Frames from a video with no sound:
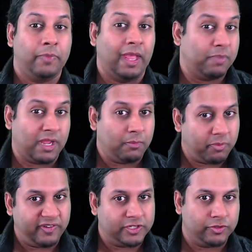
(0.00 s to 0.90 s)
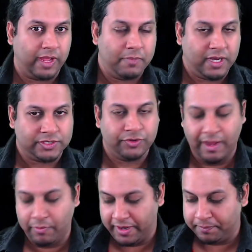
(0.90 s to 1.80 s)
become a professional game master
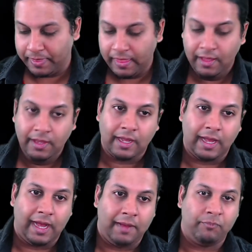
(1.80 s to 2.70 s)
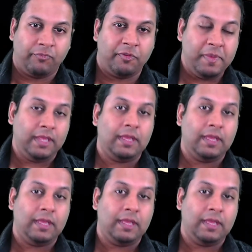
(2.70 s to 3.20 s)
that way. For me,